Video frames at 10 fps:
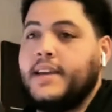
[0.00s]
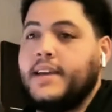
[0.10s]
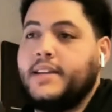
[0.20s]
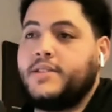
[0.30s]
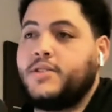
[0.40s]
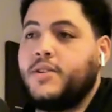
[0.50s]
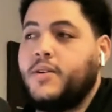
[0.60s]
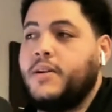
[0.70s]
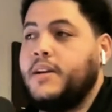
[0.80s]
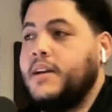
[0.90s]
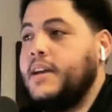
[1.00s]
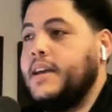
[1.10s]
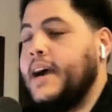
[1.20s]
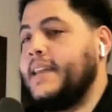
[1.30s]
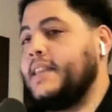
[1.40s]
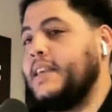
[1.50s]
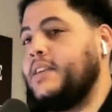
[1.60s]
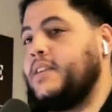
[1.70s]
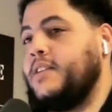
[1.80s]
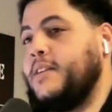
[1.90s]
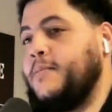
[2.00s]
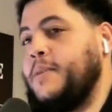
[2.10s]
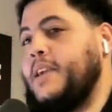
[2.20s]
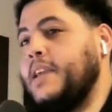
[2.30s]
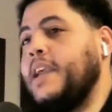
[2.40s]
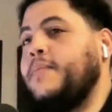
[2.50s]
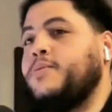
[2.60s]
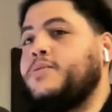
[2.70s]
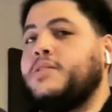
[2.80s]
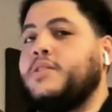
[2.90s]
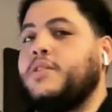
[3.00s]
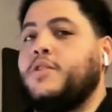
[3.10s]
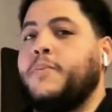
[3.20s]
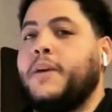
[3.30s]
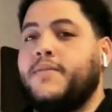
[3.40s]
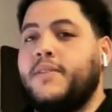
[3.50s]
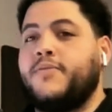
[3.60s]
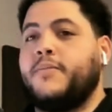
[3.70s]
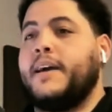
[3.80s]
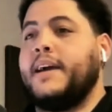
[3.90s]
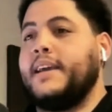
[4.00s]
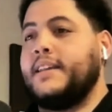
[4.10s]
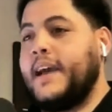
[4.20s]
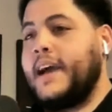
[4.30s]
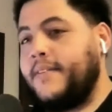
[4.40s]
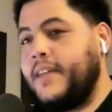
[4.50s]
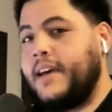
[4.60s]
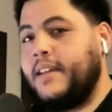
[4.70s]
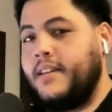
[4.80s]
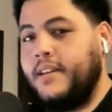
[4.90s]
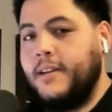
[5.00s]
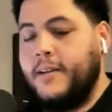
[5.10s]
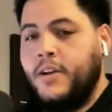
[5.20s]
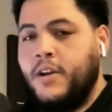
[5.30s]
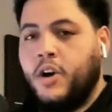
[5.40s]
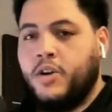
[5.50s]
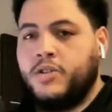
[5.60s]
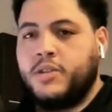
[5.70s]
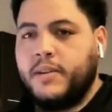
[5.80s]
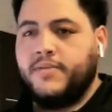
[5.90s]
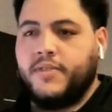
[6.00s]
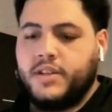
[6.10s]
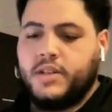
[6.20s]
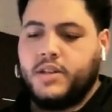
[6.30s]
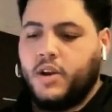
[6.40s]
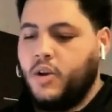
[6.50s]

And so I think being able to pivot from that and have that ultimate vision